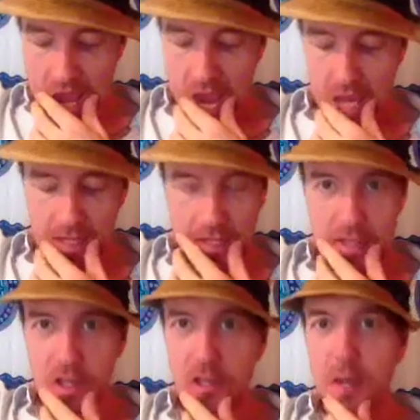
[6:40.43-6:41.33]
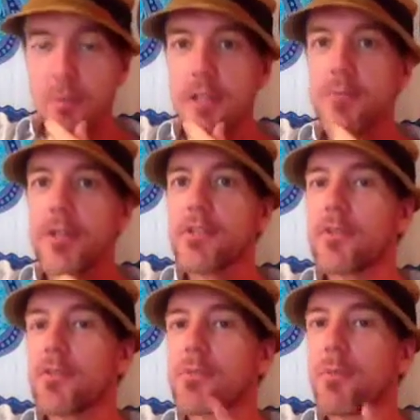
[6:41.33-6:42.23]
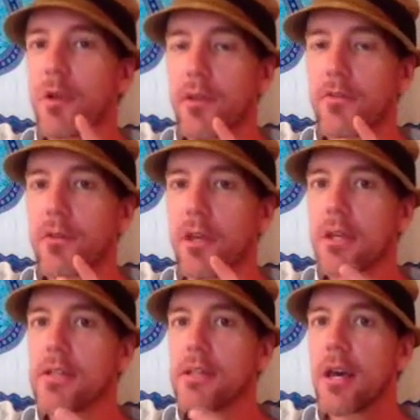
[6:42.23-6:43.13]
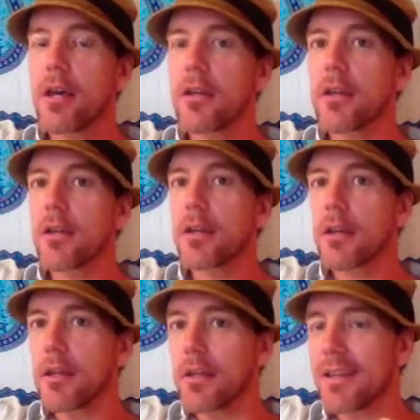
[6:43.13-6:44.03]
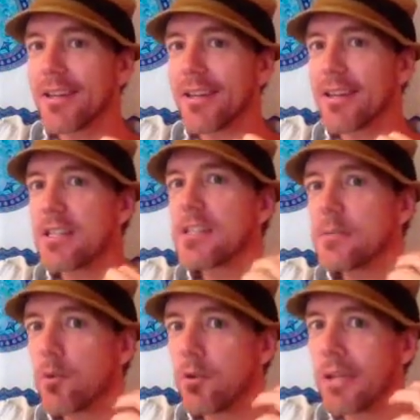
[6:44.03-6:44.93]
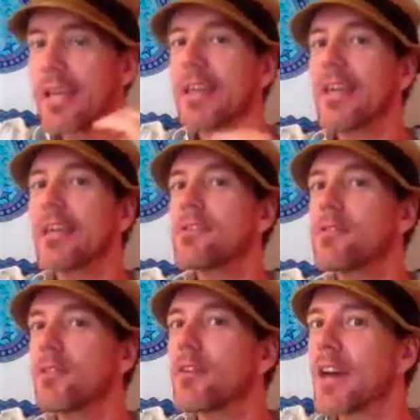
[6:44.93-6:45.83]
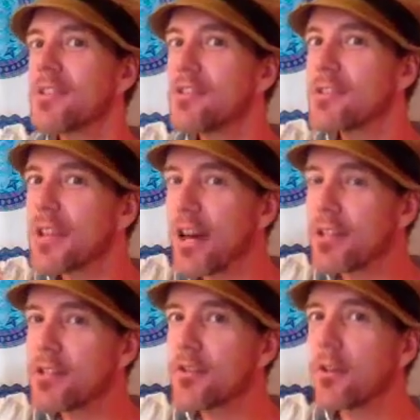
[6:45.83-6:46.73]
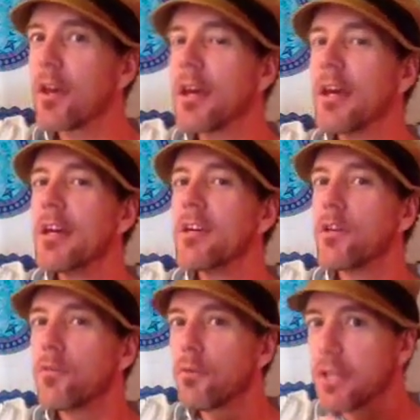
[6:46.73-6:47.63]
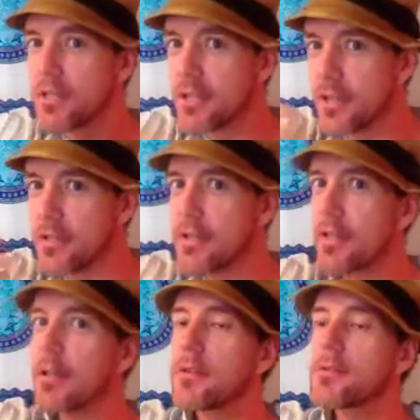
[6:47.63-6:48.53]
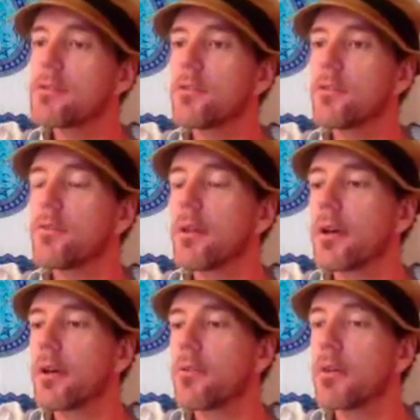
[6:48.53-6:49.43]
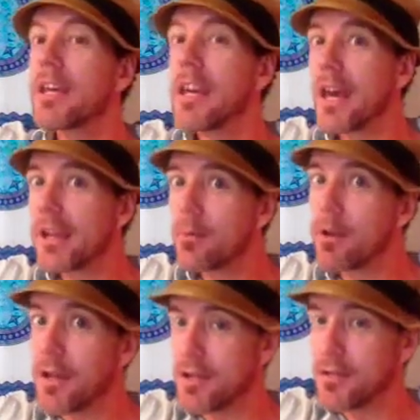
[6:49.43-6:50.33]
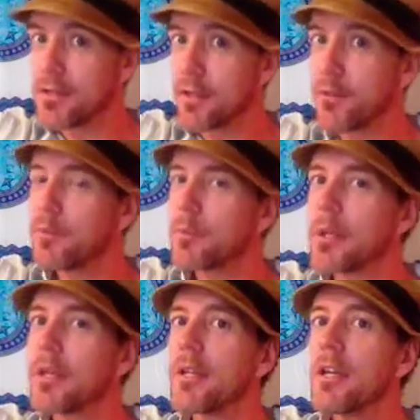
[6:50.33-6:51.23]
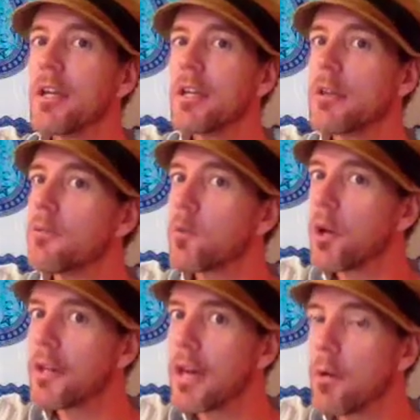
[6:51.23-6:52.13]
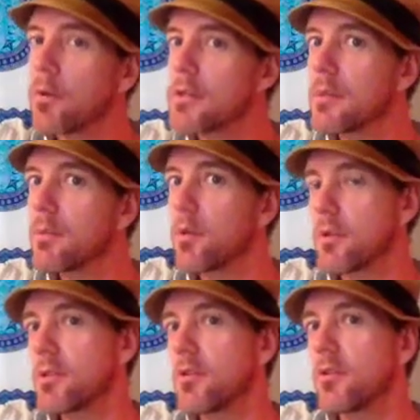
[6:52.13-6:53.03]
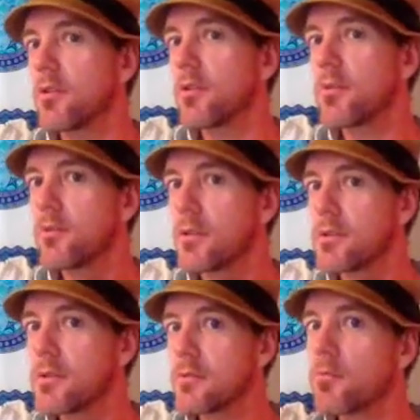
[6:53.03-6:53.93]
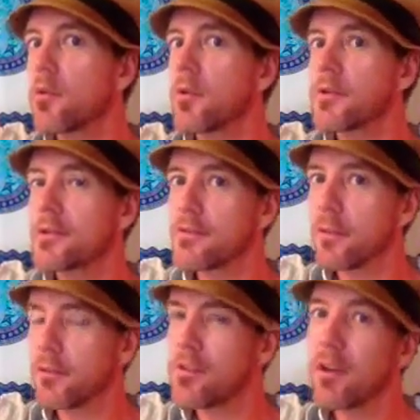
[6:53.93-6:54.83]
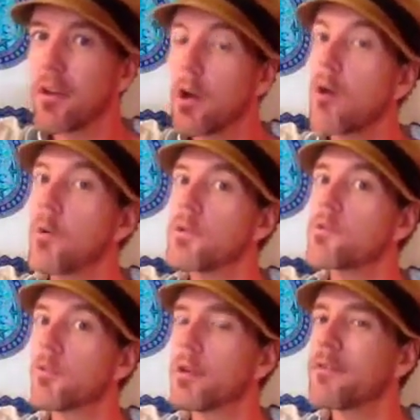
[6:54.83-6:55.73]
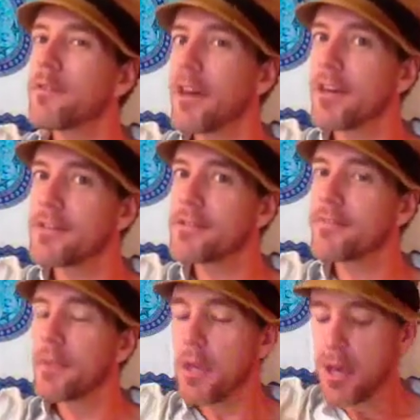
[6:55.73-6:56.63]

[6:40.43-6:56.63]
And so that brings me to point 3, is that this is more like the sort of, as you start to, you've reassessed things, you've recalibrated yourself a bit, you've worked out what's important to you through this process of kind of a withdrawing phase.